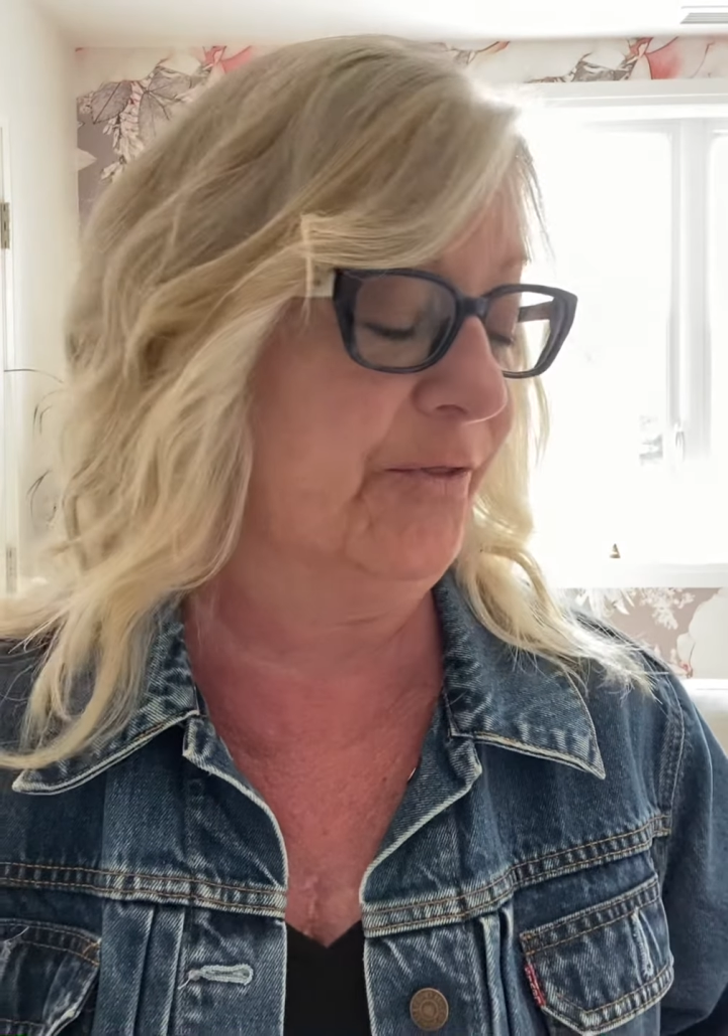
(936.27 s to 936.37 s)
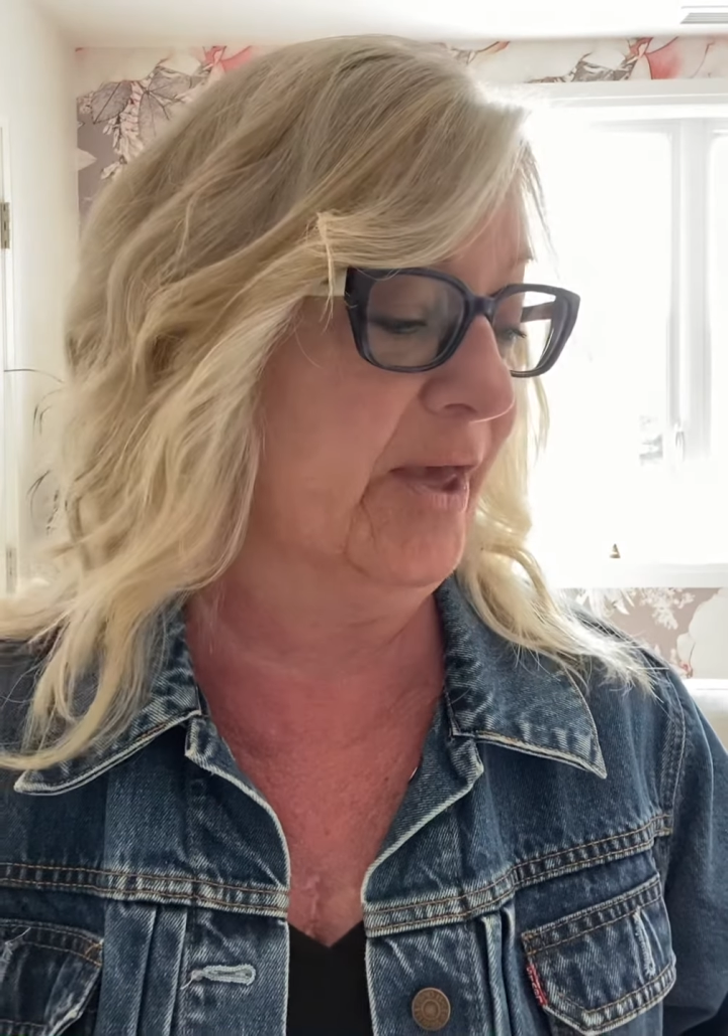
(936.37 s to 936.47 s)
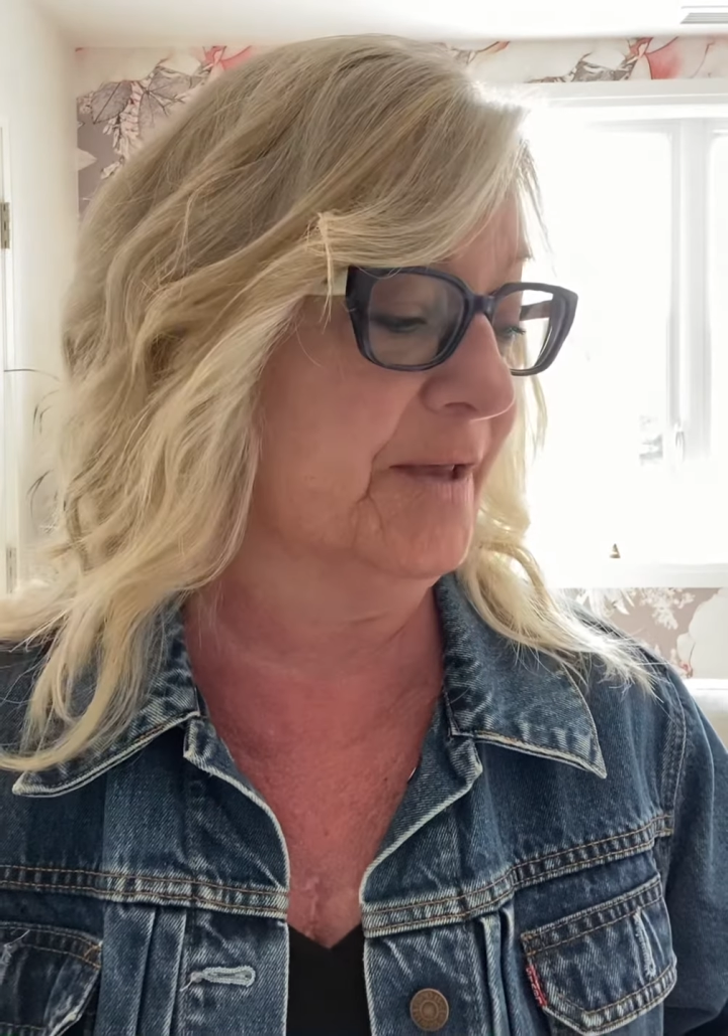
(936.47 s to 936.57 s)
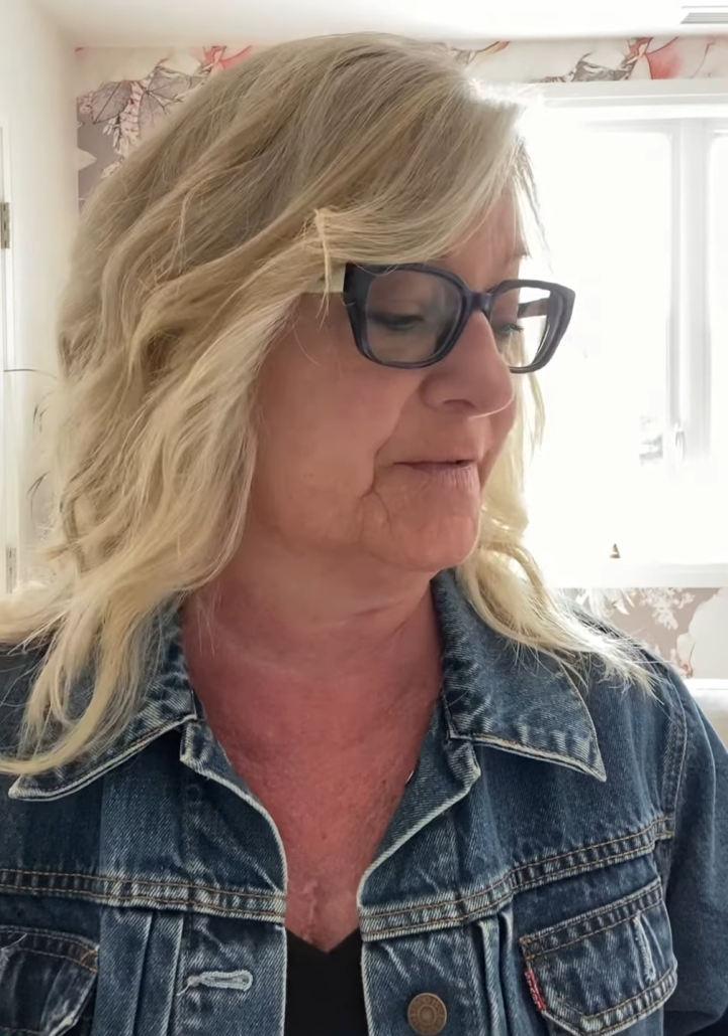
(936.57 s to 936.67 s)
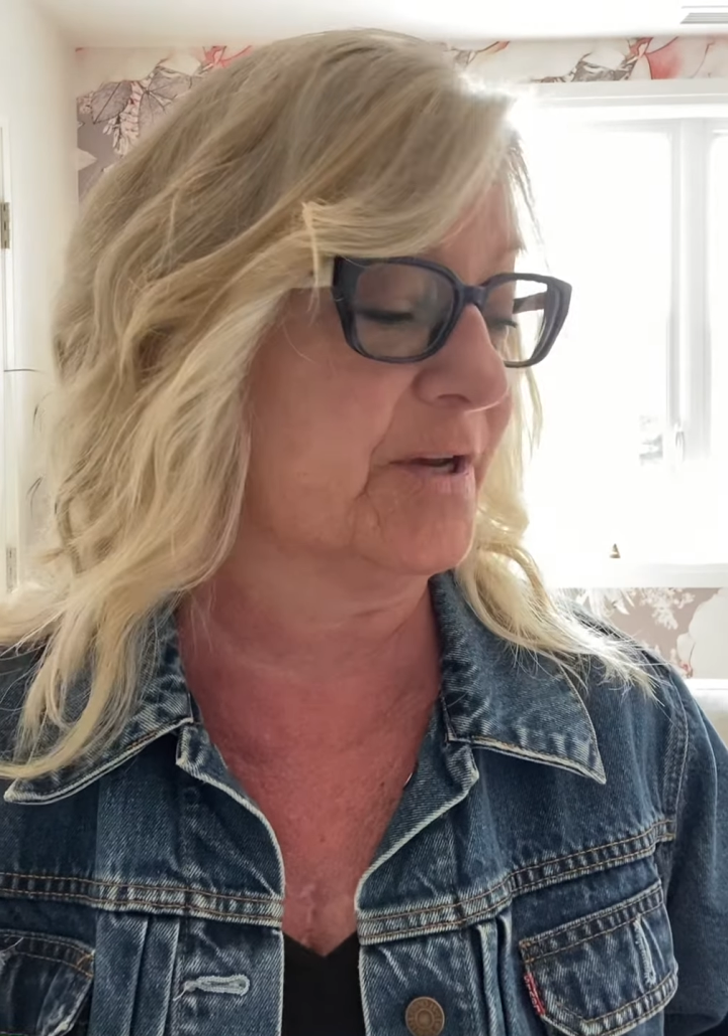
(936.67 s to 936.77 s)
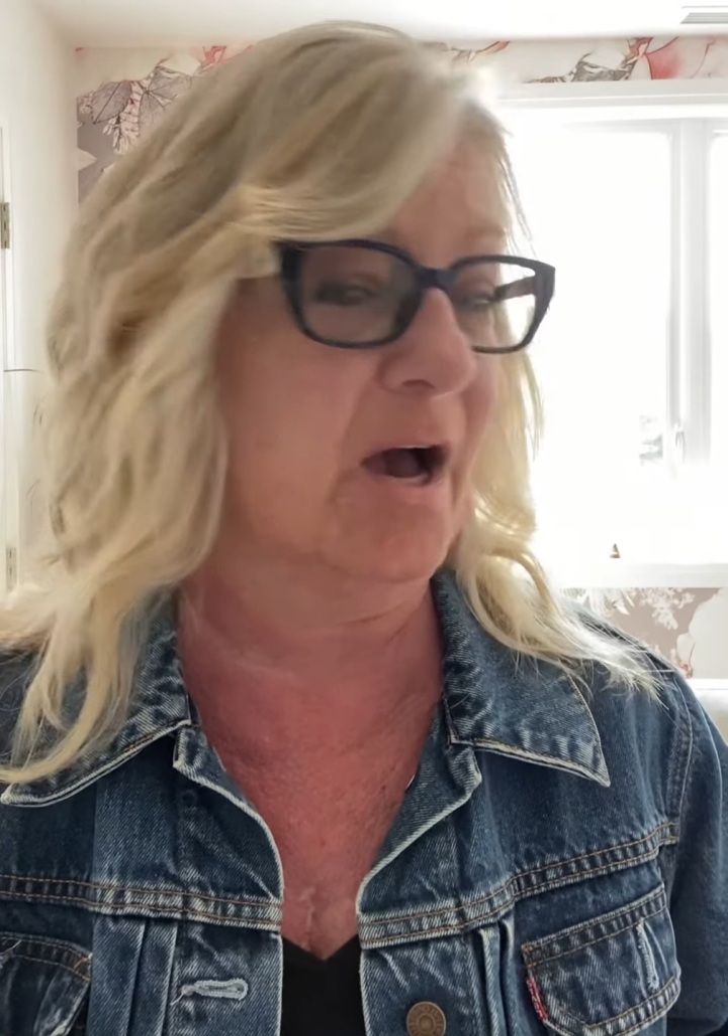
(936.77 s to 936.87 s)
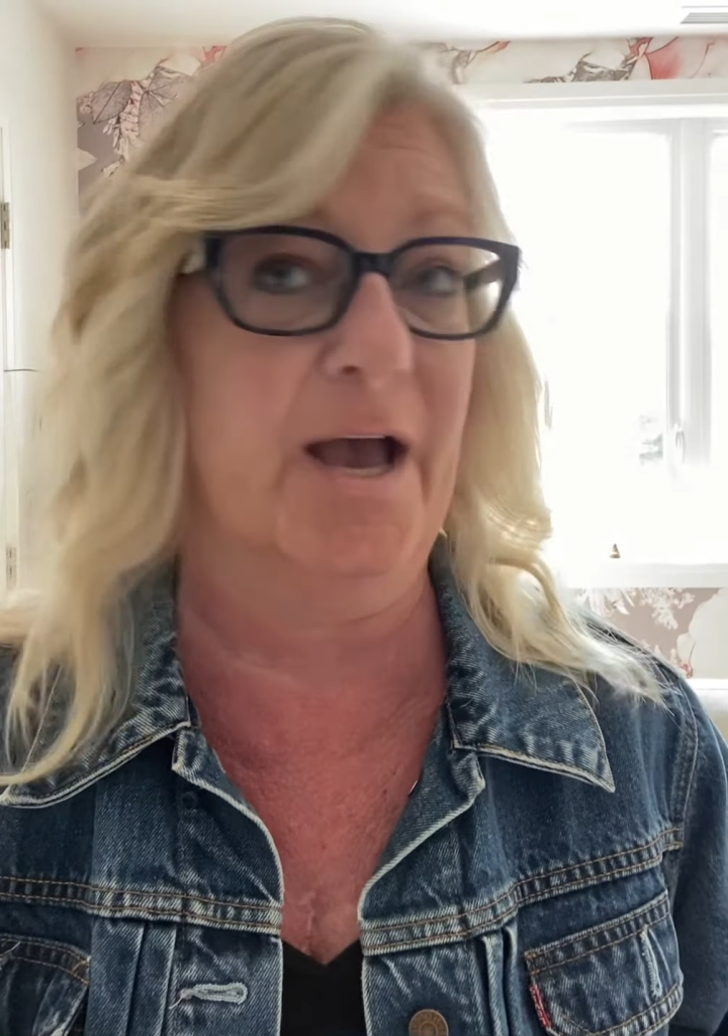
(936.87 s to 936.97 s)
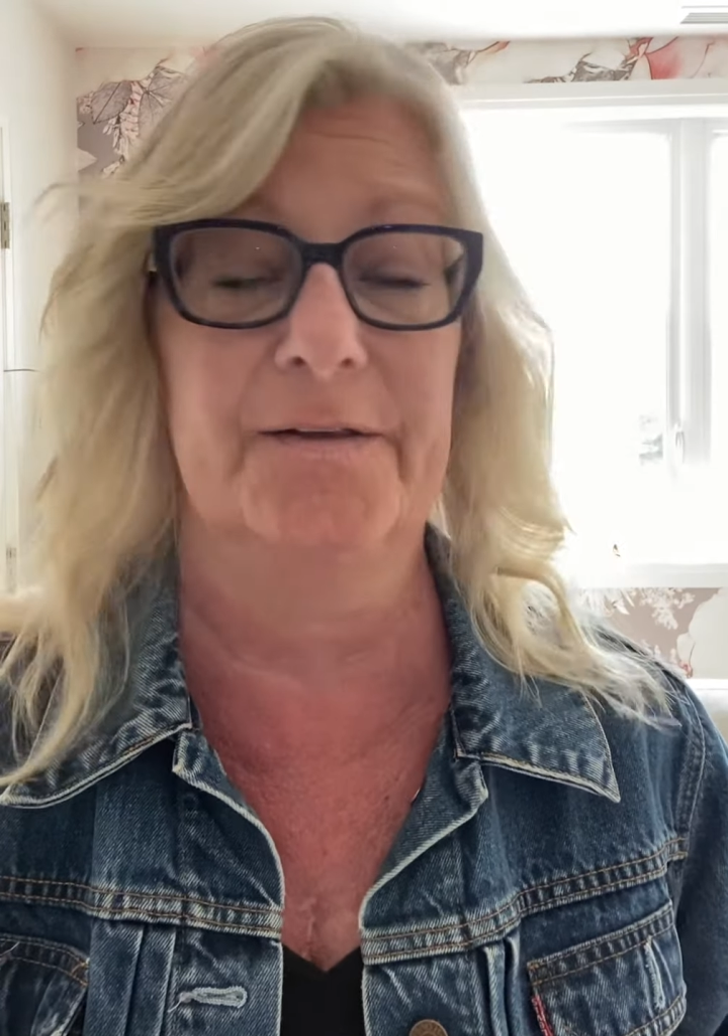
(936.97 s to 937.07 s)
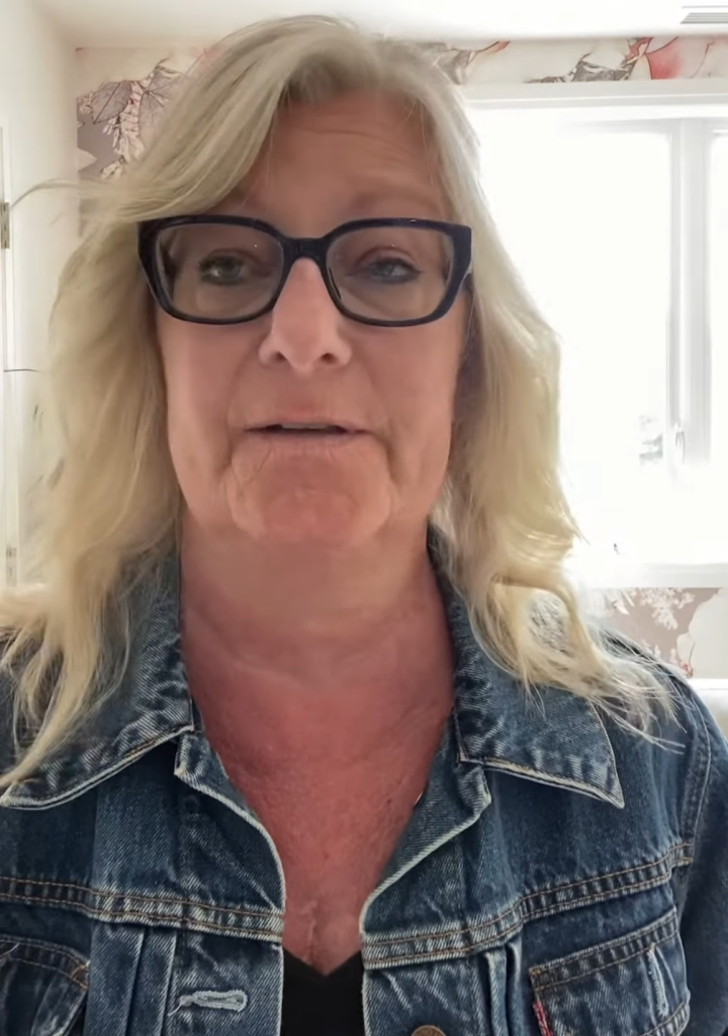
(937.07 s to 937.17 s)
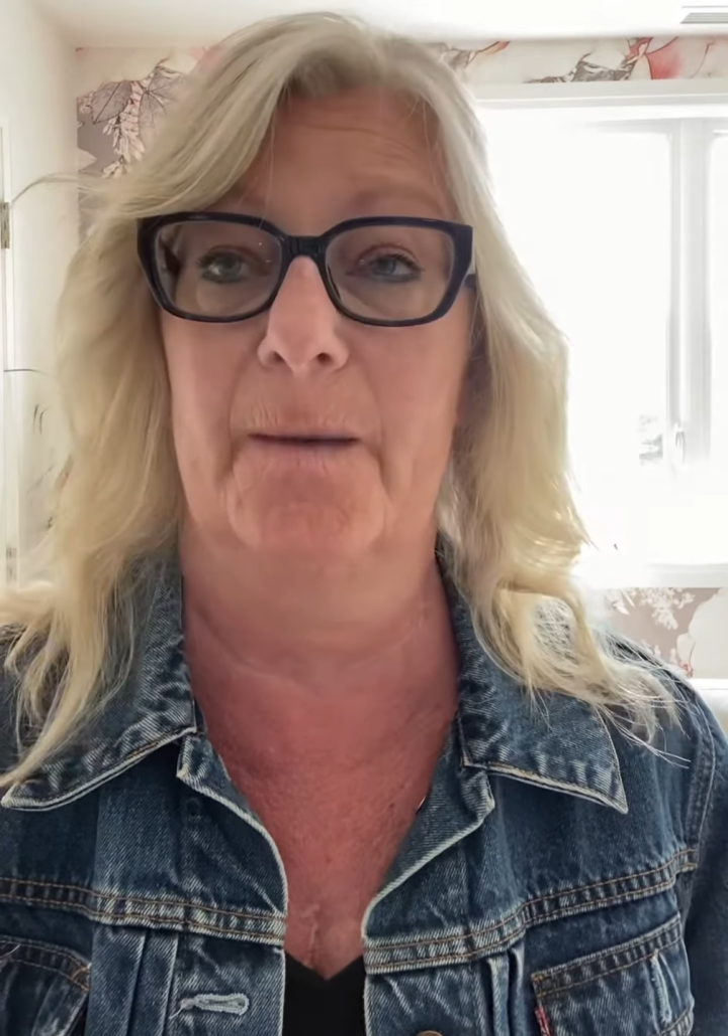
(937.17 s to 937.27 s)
things, guys.